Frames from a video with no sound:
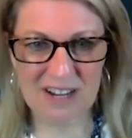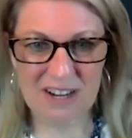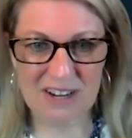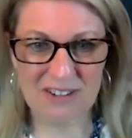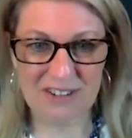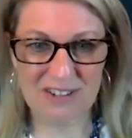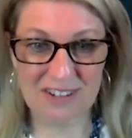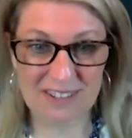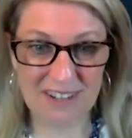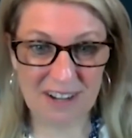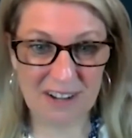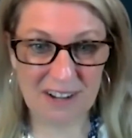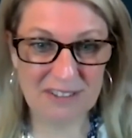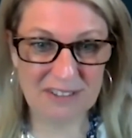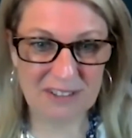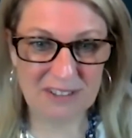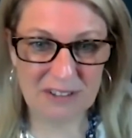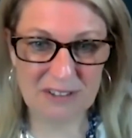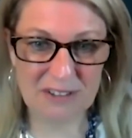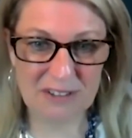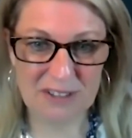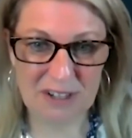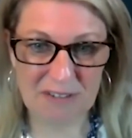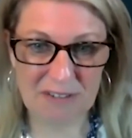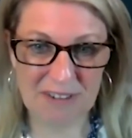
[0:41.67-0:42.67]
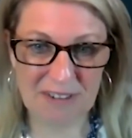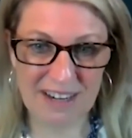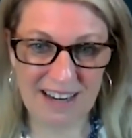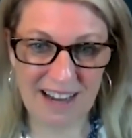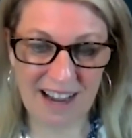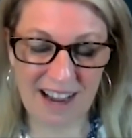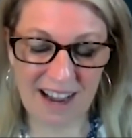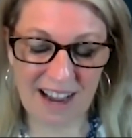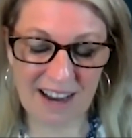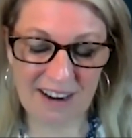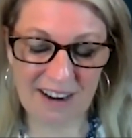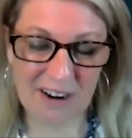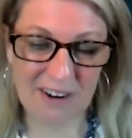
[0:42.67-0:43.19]
she's also serving
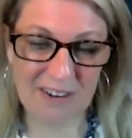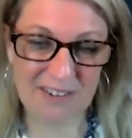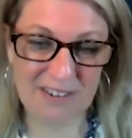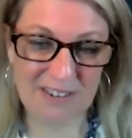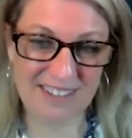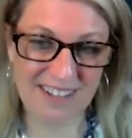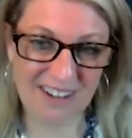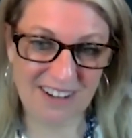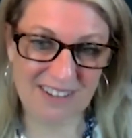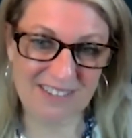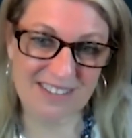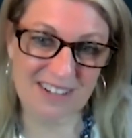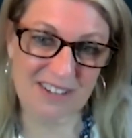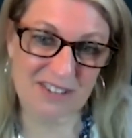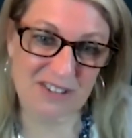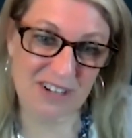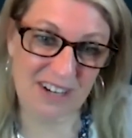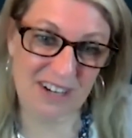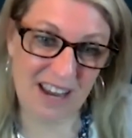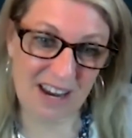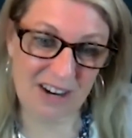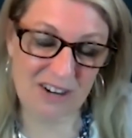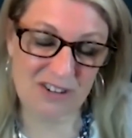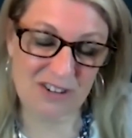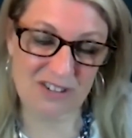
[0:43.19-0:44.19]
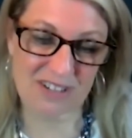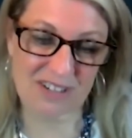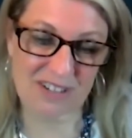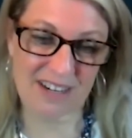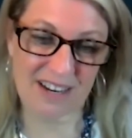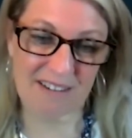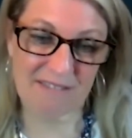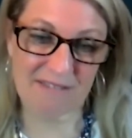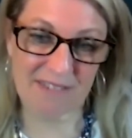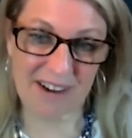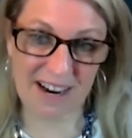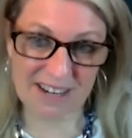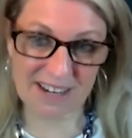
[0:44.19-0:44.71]
on our Sales Education
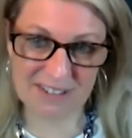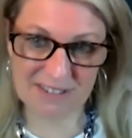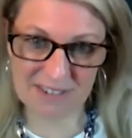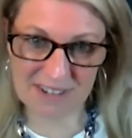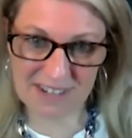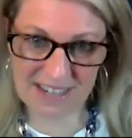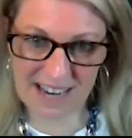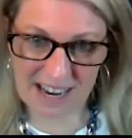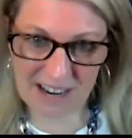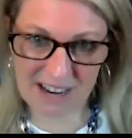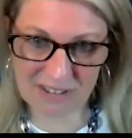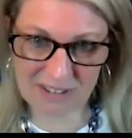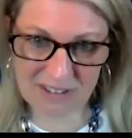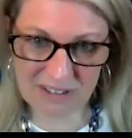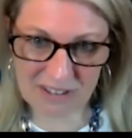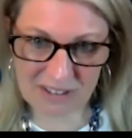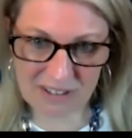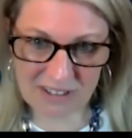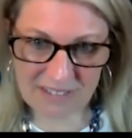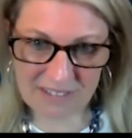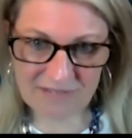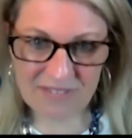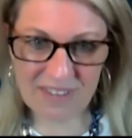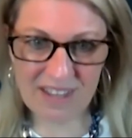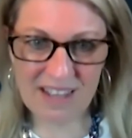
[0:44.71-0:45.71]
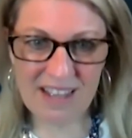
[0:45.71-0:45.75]
Advisory Council